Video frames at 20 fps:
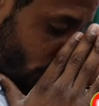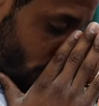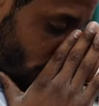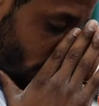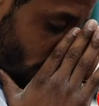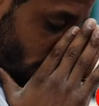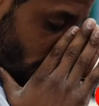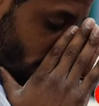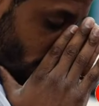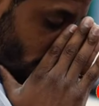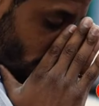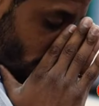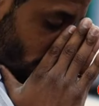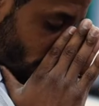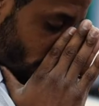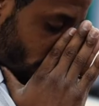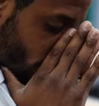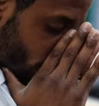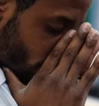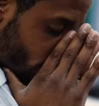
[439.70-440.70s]

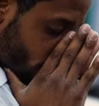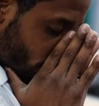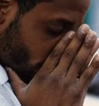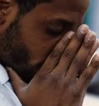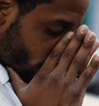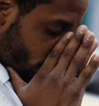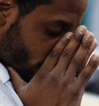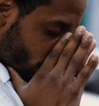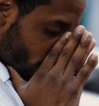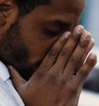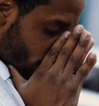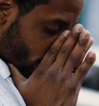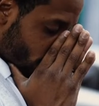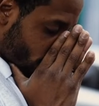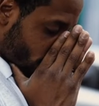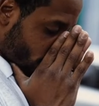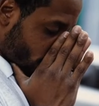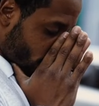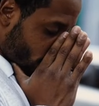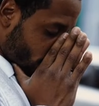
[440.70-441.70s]

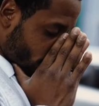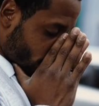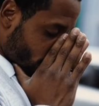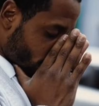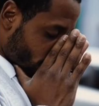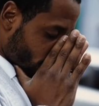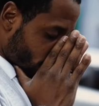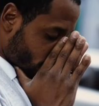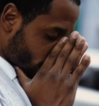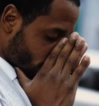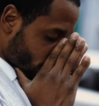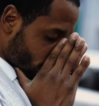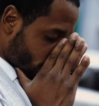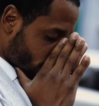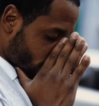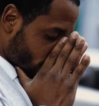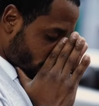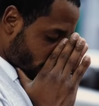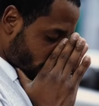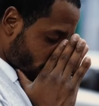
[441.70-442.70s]

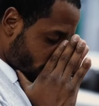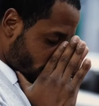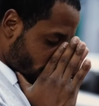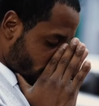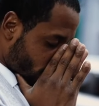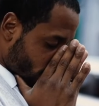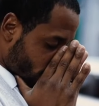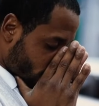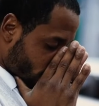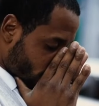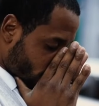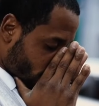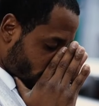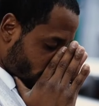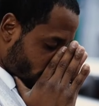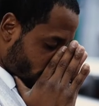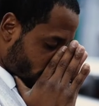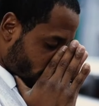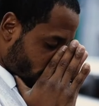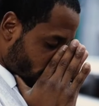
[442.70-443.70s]

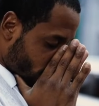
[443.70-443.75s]
Nothing is said.